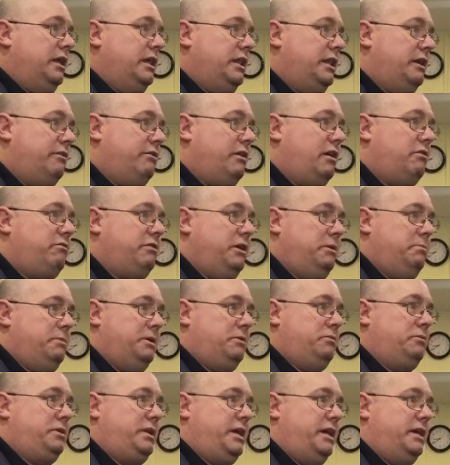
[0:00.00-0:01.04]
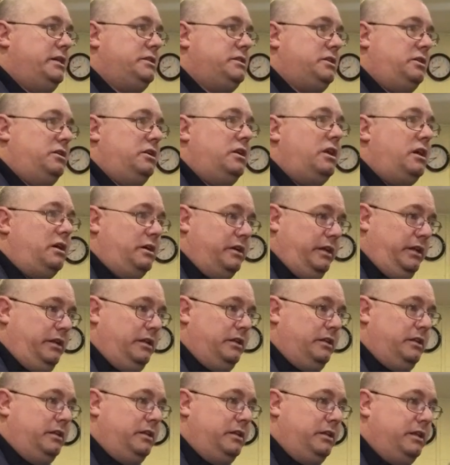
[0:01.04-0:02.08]
There are rebuild kits online.
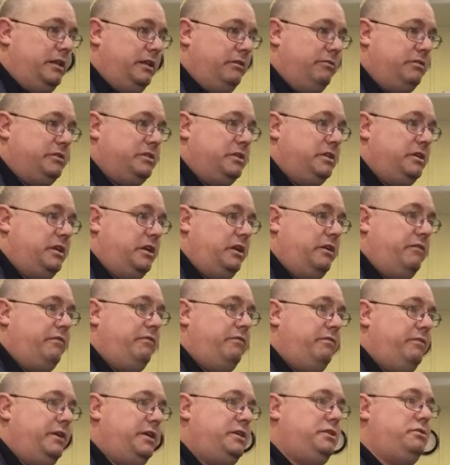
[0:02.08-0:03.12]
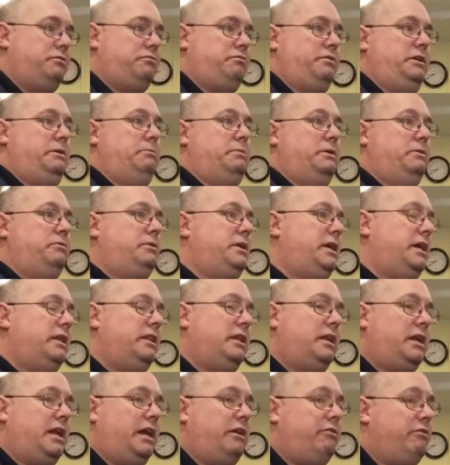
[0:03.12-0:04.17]
There isn't an official rebuild kit
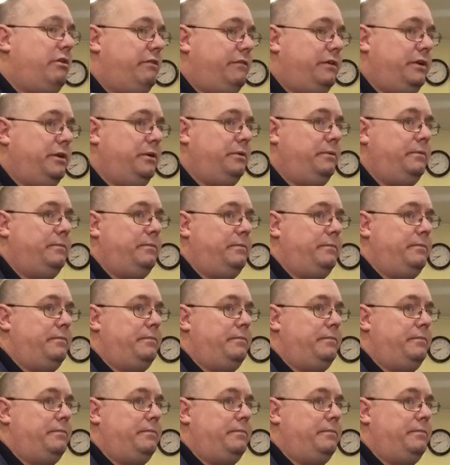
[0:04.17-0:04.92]
that Land Rover do.